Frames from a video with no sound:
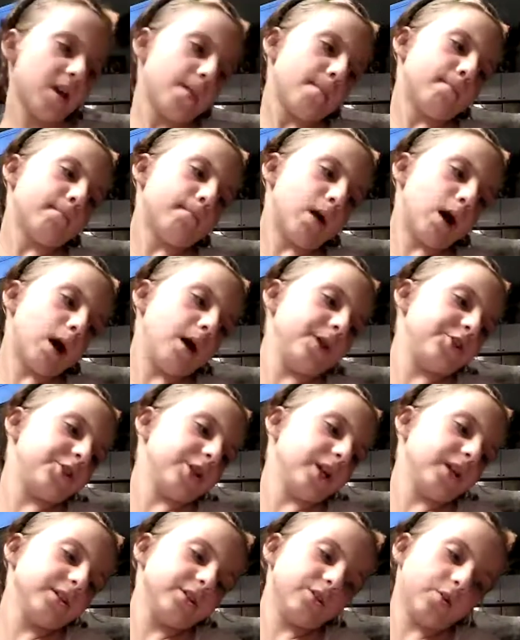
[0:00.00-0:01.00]
my
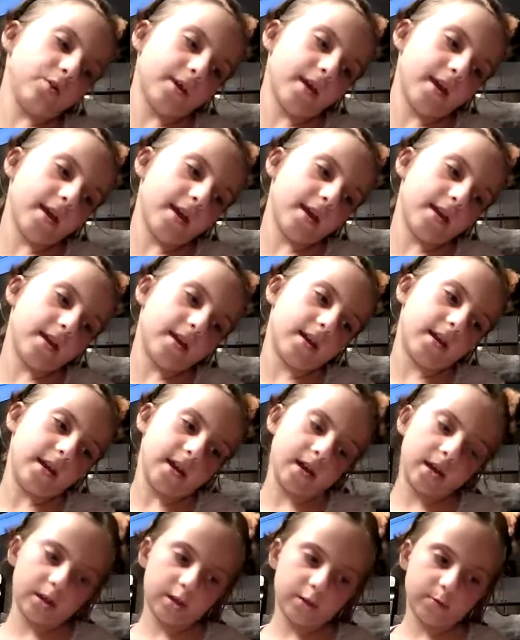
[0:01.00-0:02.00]
jelly donut
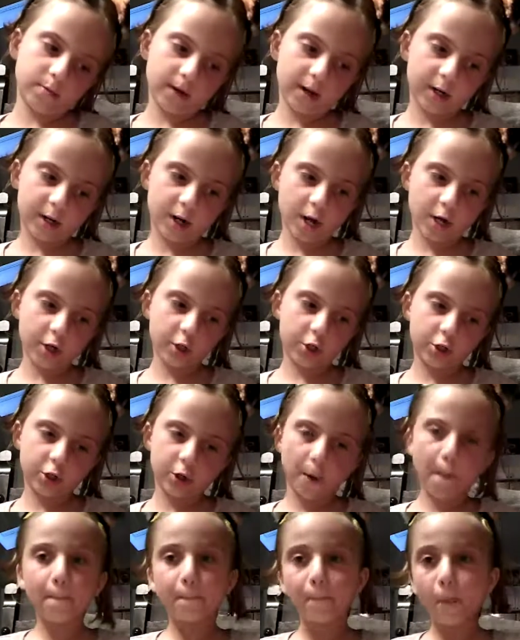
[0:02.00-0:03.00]
and my
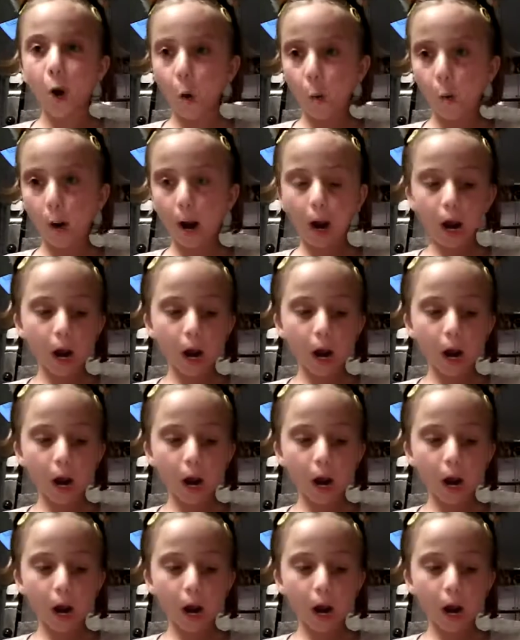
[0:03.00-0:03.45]
jumbo